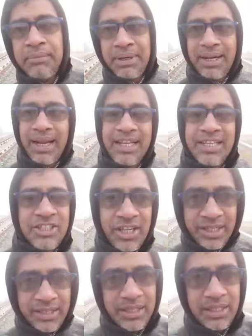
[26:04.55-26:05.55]
But I
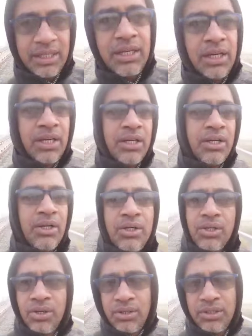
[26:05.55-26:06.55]
said,
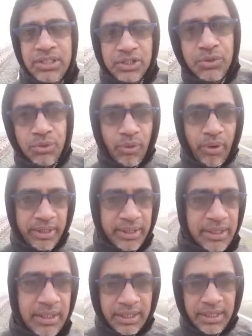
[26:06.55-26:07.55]
no, just
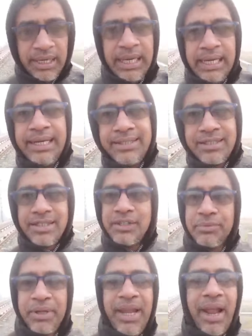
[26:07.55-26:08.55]
wait. It
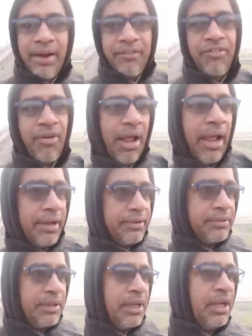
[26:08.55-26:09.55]
sees me and fly.
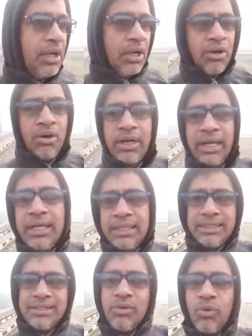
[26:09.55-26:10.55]
Okay,
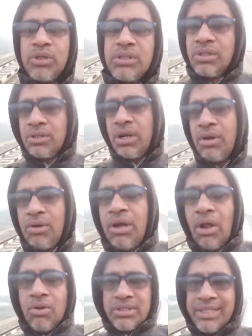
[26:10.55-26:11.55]
these are words. So now
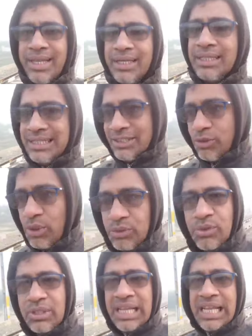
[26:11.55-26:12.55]
I will say this
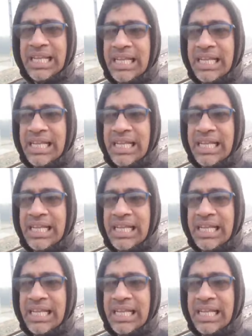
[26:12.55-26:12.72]
also.